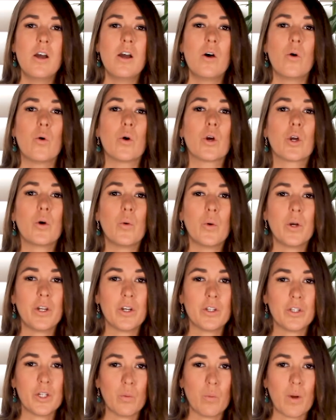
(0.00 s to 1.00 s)
or
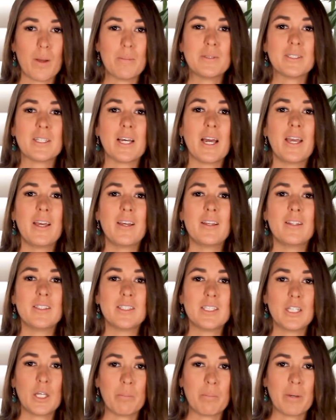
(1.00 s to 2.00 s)
going on their website and
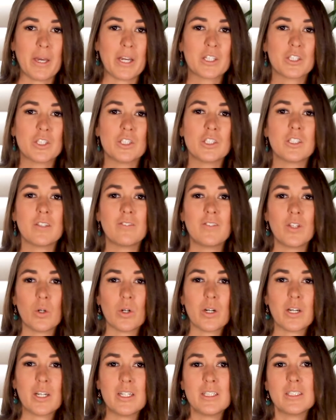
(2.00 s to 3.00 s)
seeing pictures of the
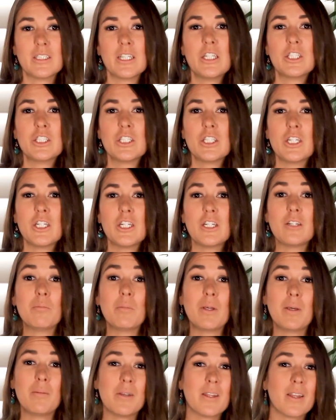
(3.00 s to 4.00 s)
organization,
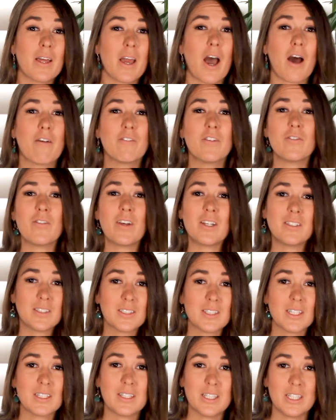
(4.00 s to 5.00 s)
and maybe they have
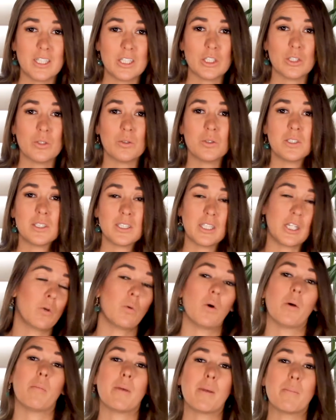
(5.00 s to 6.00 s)
events that they do, and
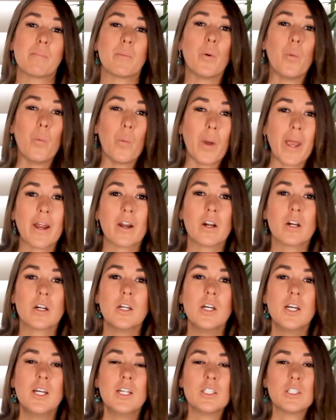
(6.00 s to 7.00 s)
seeing what people wear,
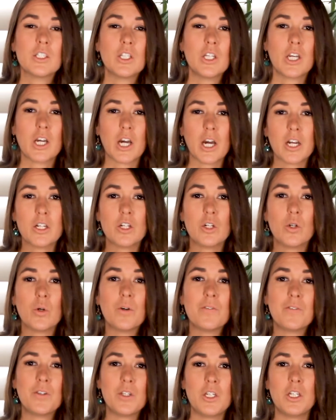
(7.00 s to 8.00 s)
so you kind of know
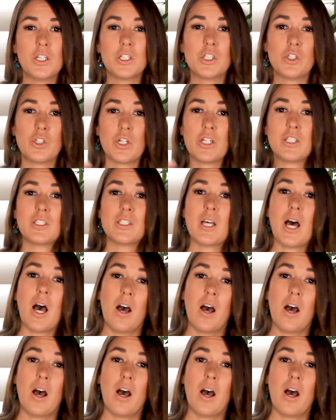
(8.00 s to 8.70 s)
if you need to dress